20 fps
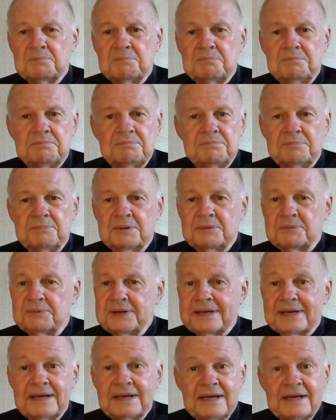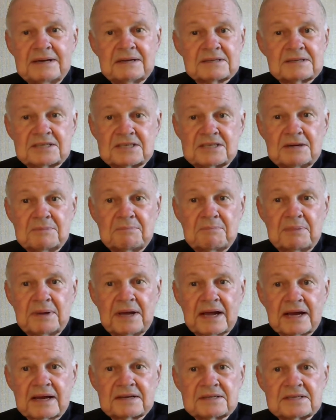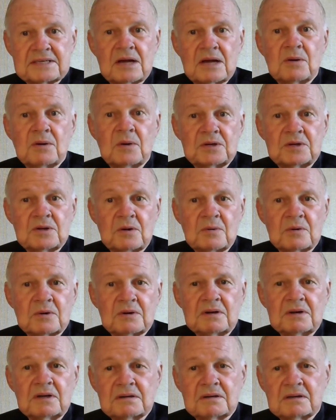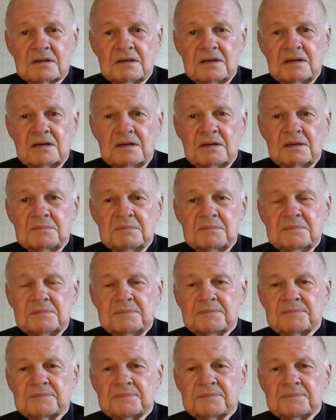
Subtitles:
But we can't sit back and say, oh, don't worry, it'll come.